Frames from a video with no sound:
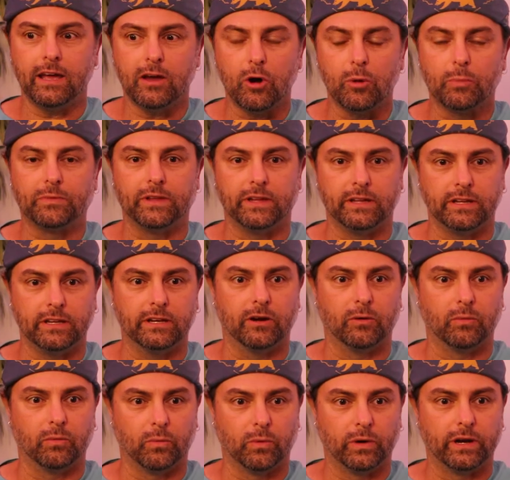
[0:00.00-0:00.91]
hope that you
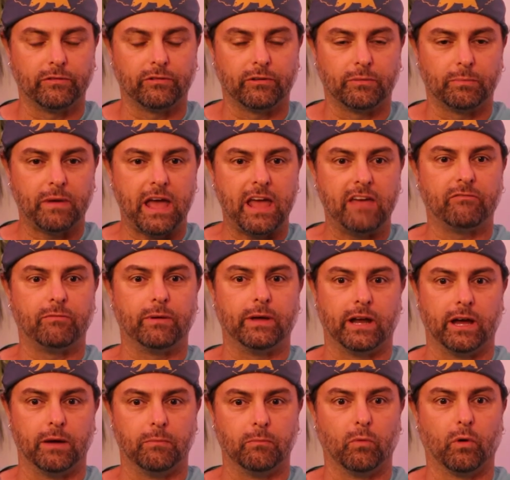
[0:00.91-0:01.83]
know whatever
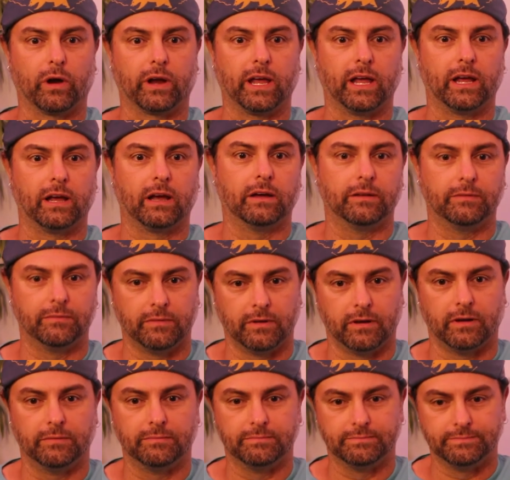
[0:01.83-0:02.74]
pavement i'm working on
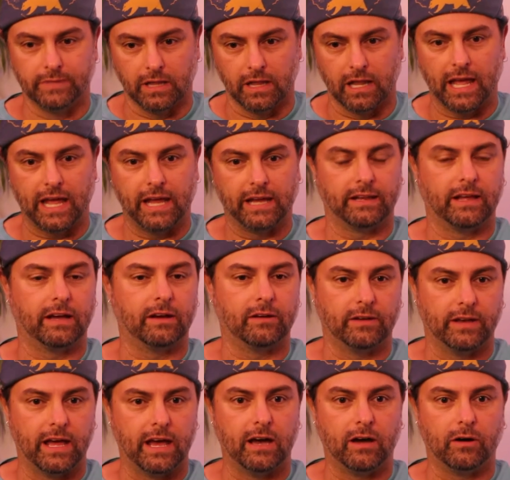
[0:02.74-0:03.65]
on laying
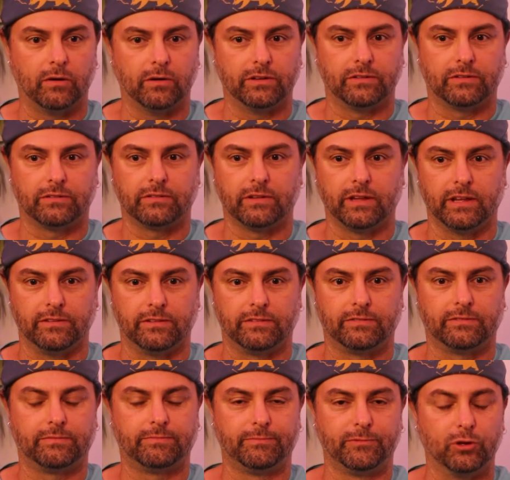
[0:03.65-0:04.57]
down now is is
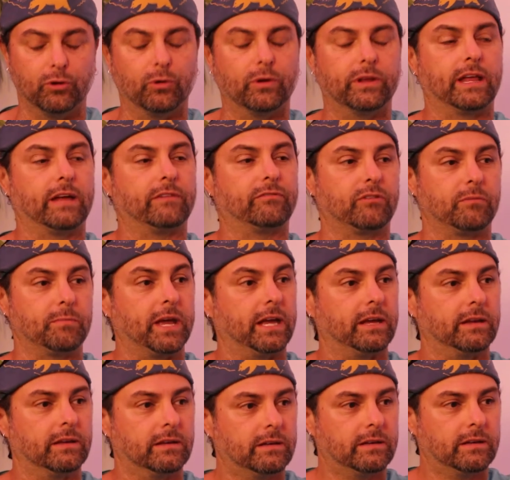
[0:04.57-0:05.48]
doing that for
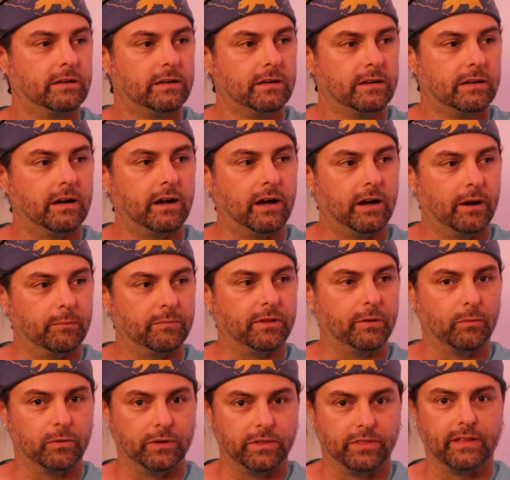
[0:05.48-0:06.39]
me um,
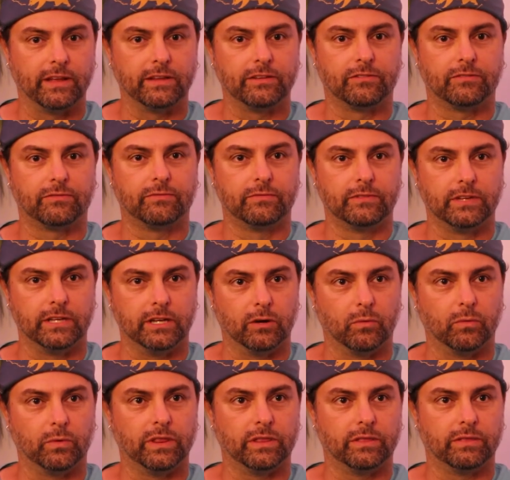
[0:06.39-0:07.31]
that when things you know
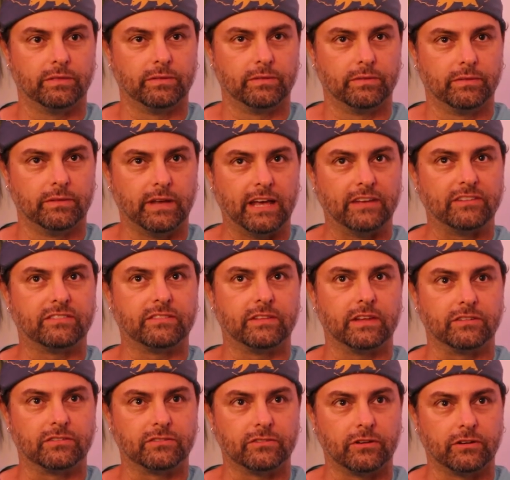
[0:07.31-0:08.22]
when, as
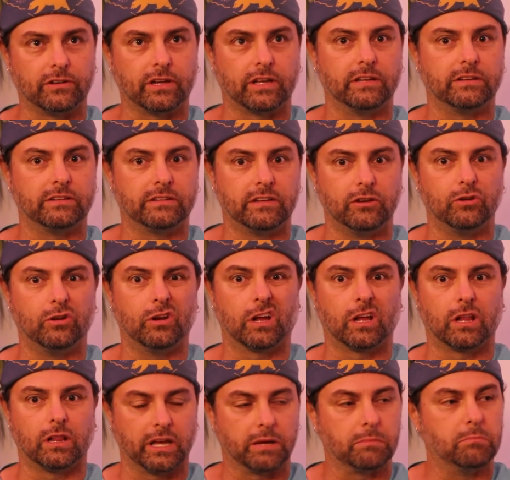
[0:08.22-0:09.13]
things start to continue to
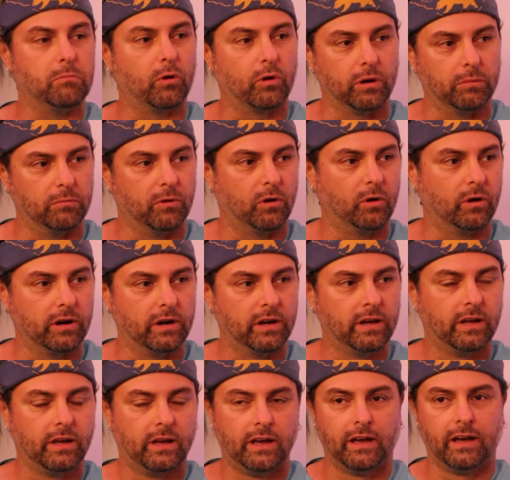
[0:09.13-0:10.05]
click more and more
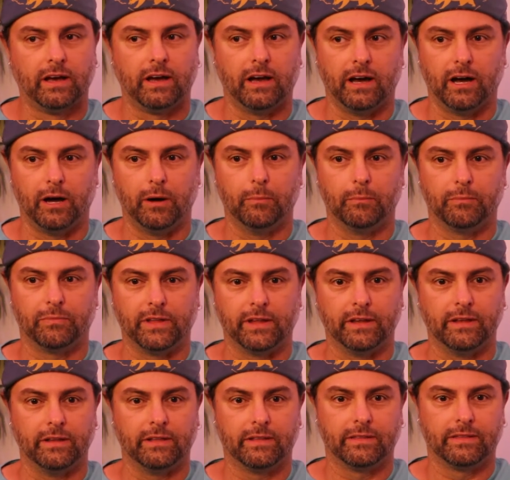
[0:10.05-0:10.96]
um,
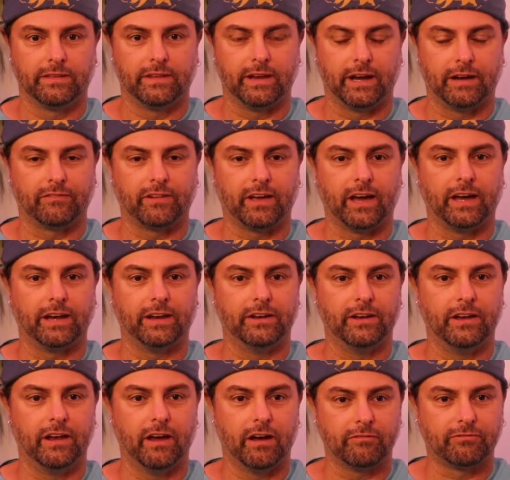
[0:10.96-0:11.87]
that that i've got
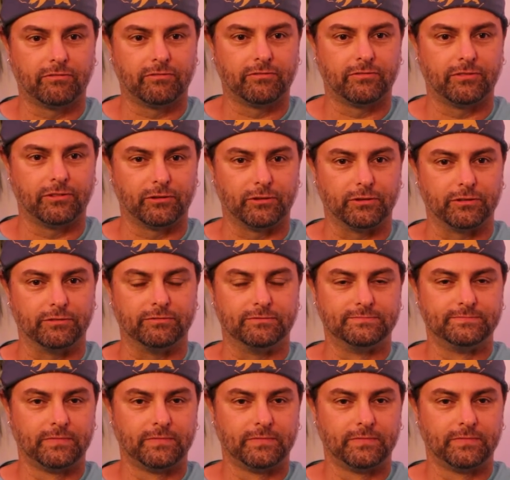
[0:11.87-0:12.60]
enough sort of